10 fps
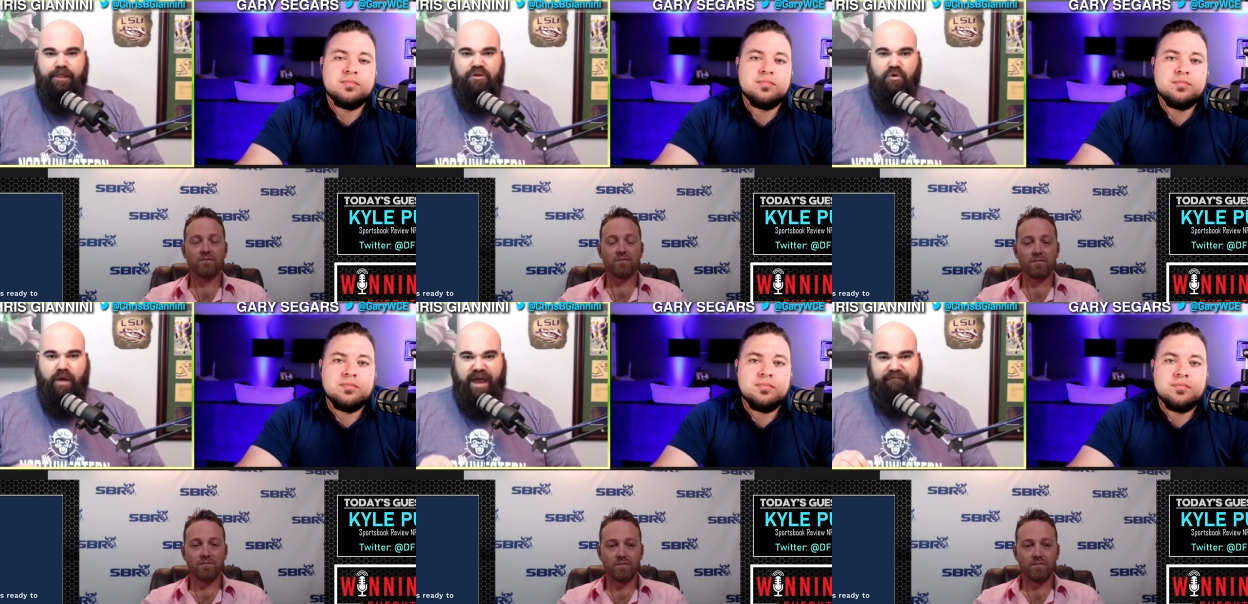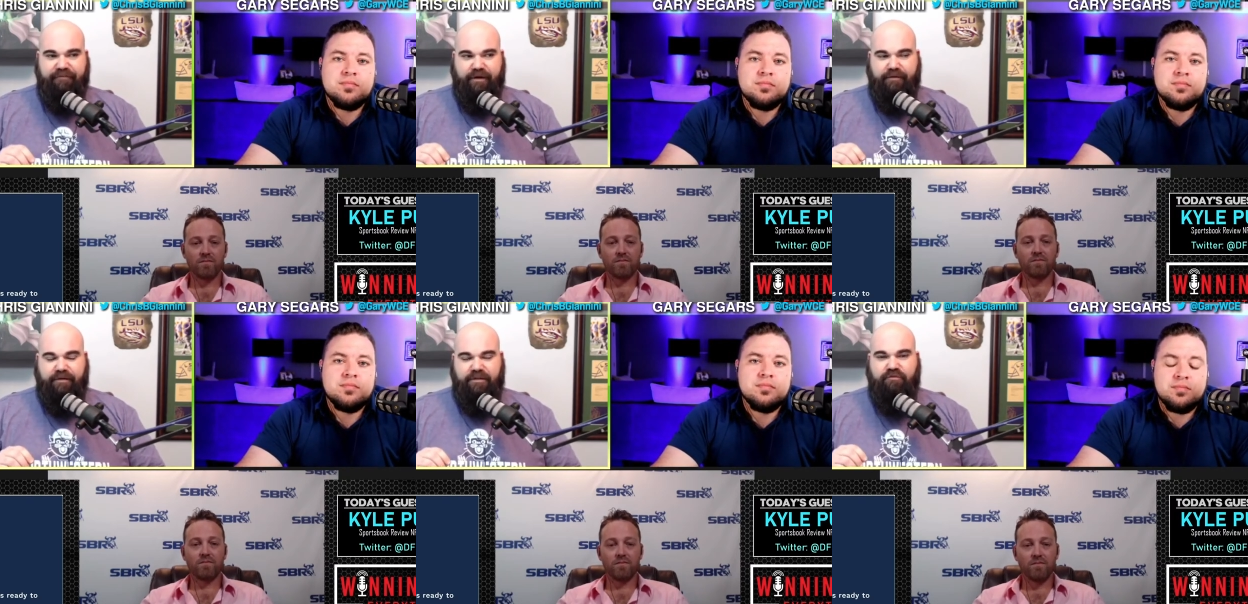Speaker 1: you have
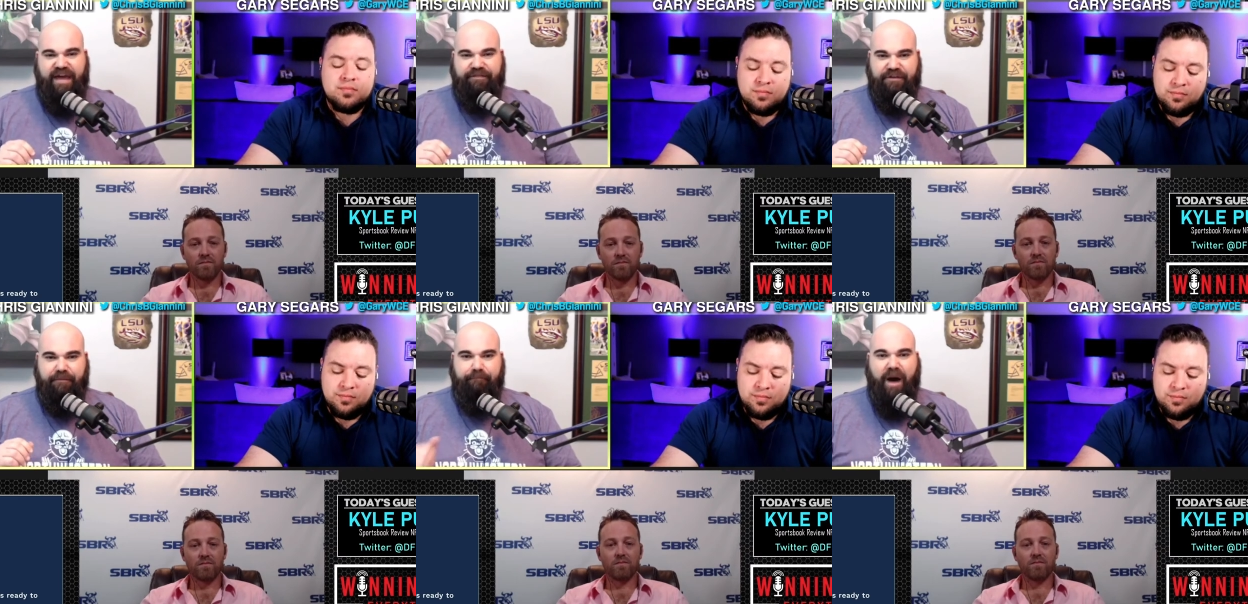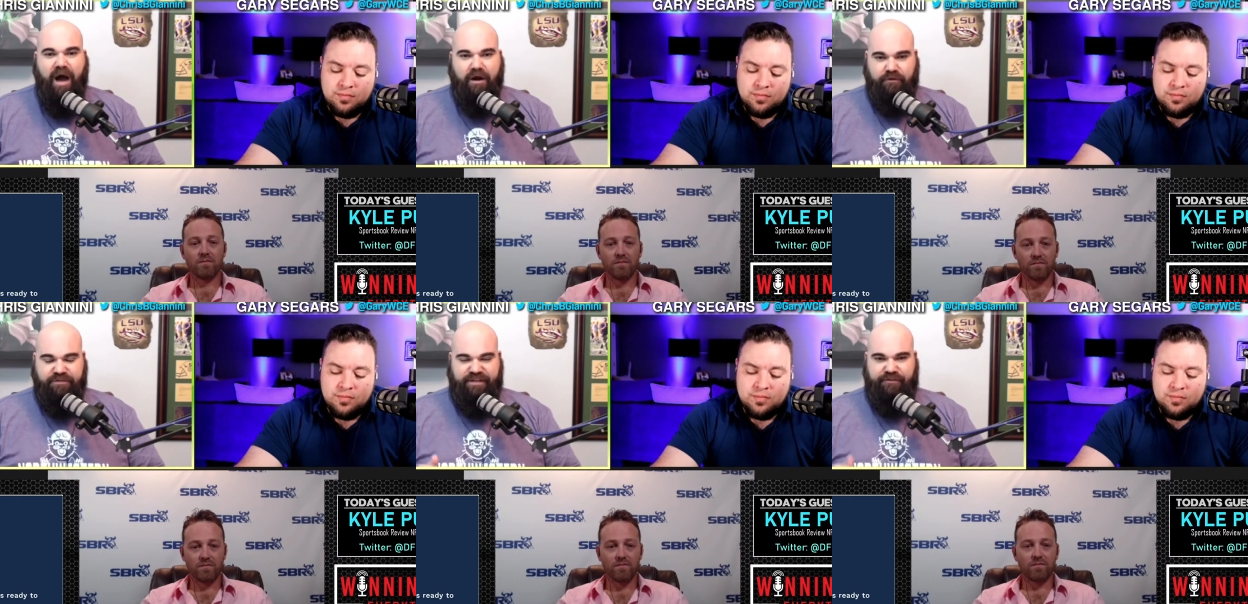you've had the
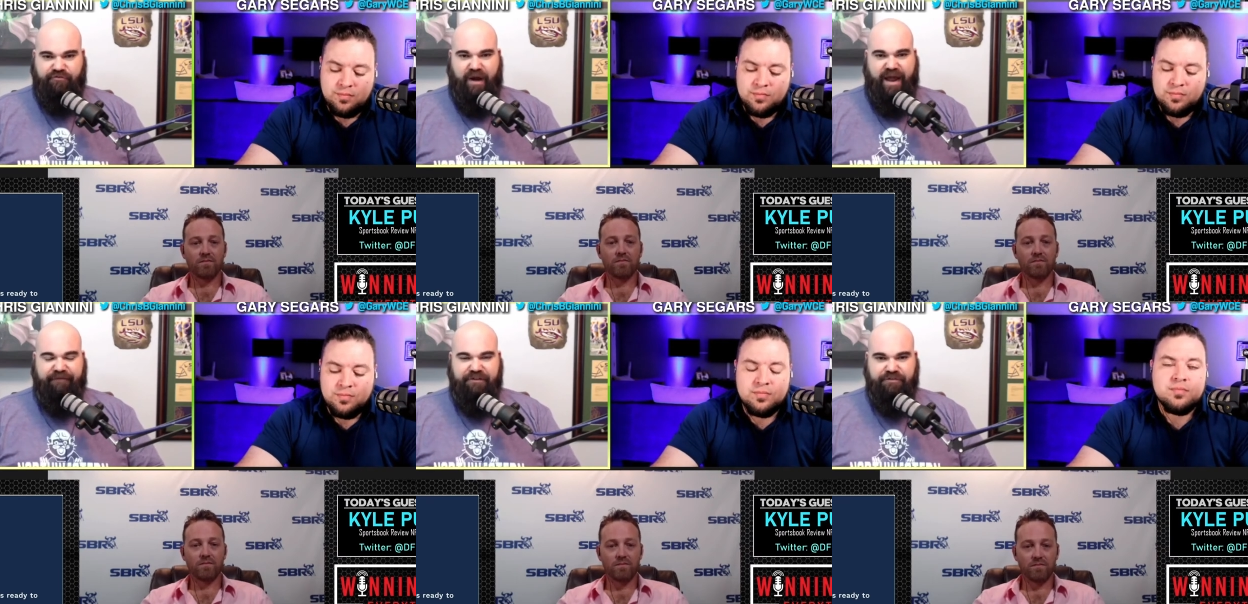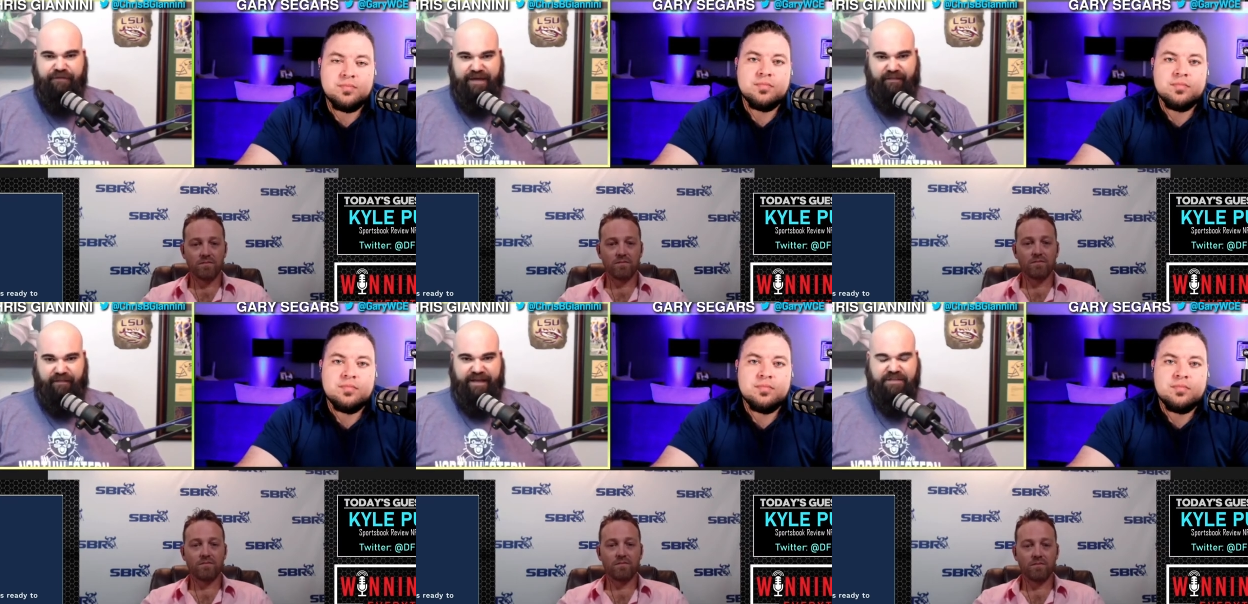debacles in the draft that you've had
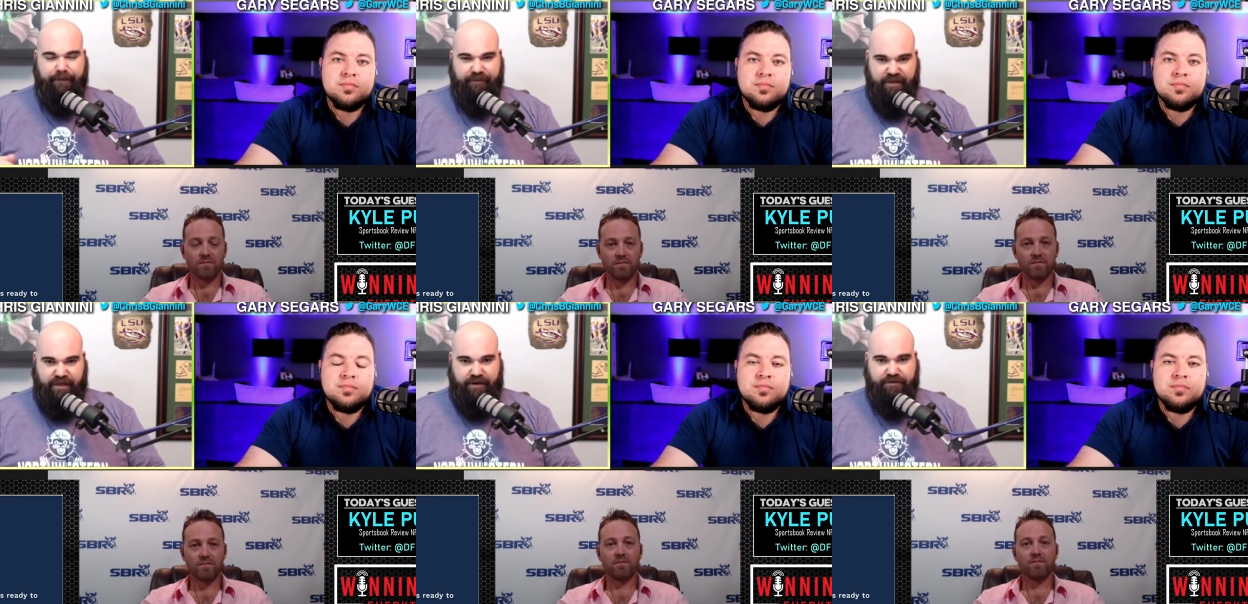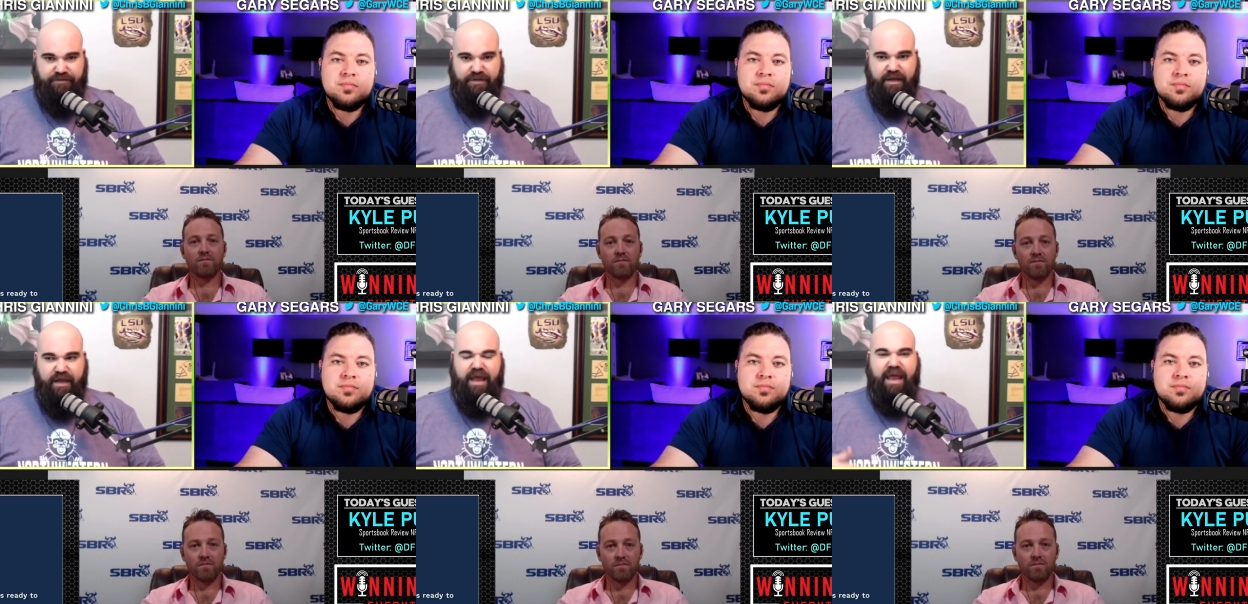the last couple of years,
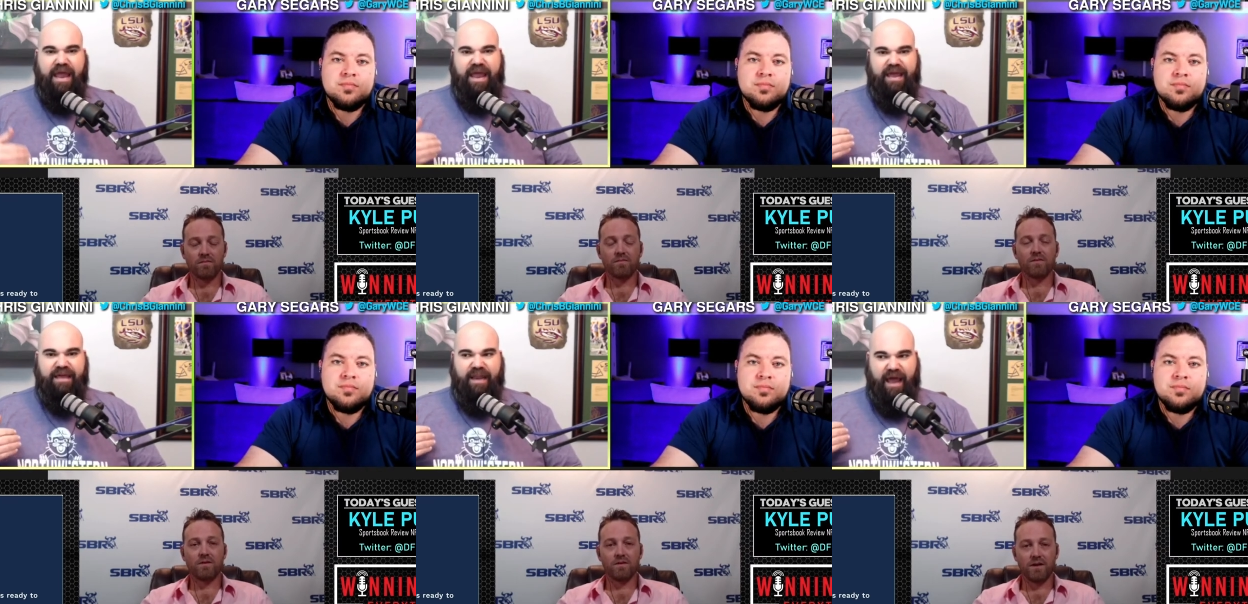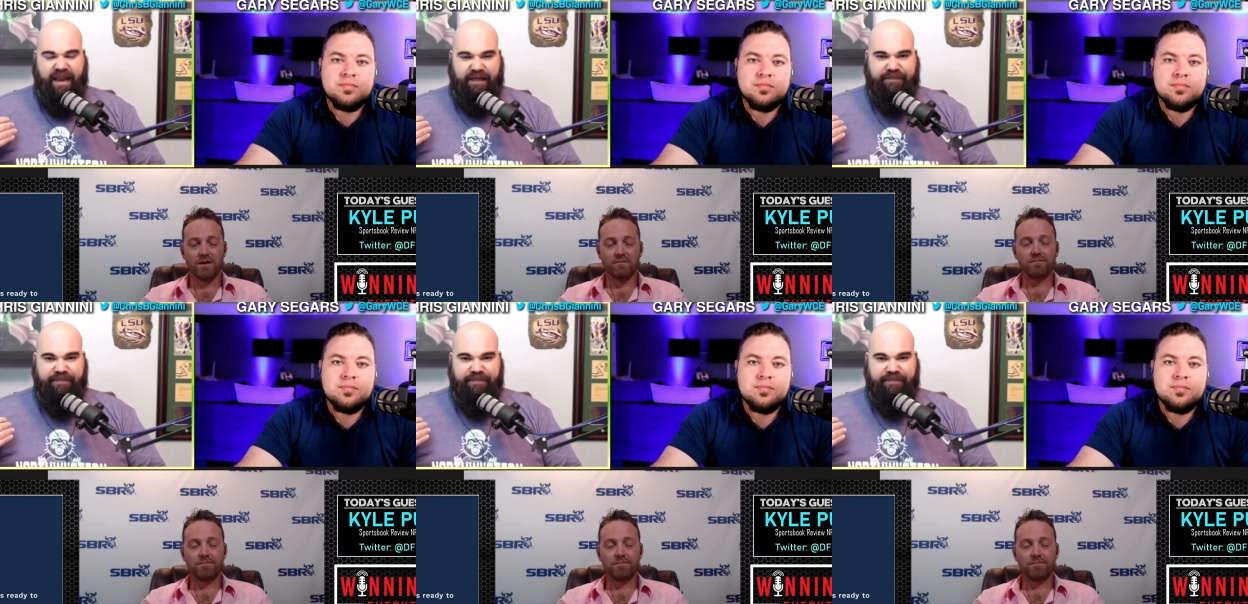and and yeah.